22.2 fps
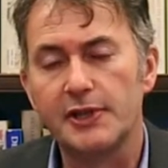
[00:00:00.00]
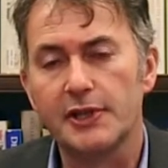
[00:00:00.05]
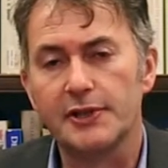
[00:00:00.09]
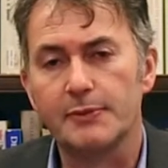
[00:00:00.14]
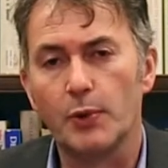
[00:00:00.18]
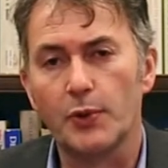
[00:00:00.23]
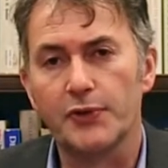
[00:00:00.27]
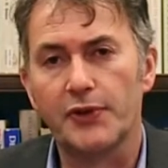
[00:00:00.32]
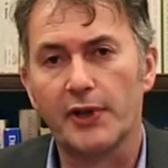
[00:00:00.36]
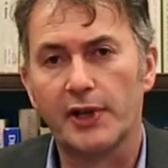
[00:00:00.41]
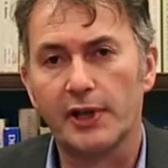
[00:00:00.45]
as
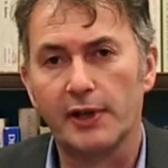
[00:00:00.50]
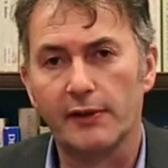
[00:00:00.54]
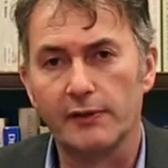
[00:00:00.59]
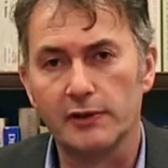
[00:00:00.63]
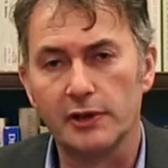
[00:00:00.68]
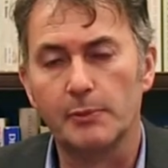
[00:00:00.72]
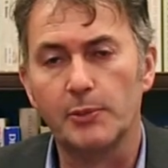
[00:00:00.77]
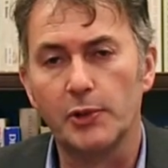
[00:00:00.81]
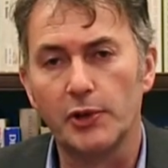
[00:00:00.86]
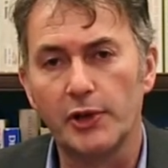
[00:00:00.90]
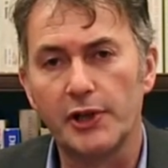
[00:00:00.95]
both a kind of
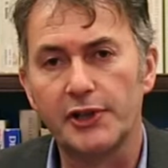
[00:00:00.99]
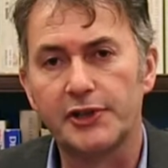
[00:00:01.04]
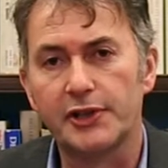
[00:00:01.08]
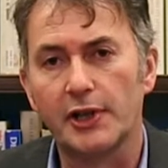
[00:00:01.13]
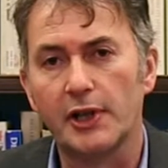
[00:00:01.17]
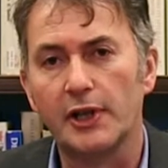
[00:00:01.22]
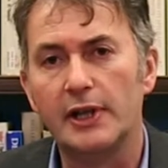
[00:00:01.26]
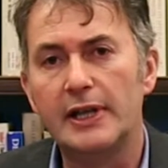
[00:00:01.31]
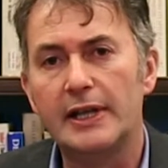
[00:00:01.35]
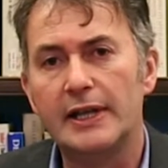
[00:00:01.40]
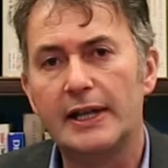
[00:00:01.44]

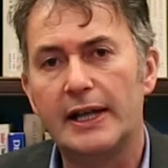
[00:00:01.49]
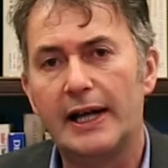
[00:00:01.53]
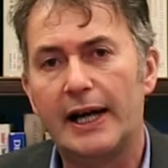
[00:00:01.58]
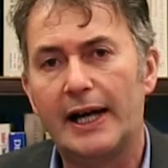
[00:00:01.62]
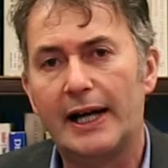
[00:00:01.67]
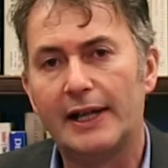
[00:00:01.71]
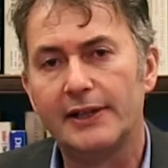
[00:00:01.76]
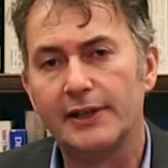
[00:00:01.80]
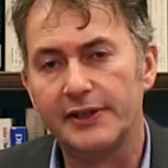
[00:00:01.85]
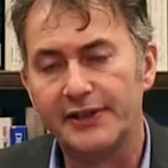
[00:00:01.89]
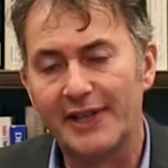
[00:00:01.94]
liberator
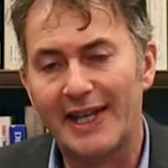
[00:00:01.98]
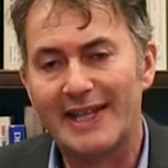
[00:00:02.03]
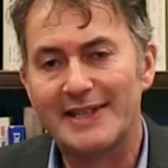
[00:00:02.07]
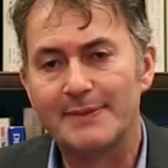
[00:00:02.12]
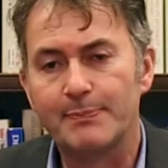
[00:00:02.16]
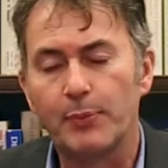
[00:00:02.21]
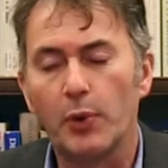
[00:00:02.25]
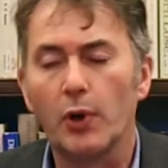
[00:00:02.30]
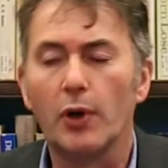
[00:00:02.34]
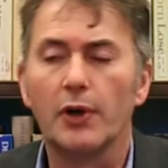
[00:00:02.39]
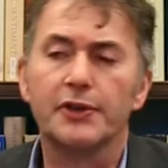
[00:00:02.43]
and a
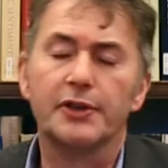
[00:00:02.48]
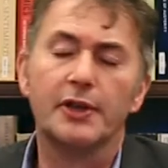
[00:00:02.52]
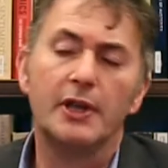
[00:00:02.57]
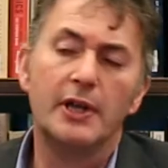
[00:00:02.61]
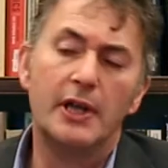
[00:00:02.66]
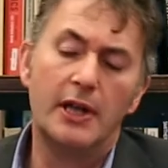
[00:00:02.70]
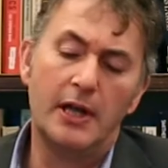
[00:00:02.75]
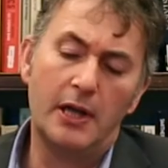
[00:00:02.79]
despot.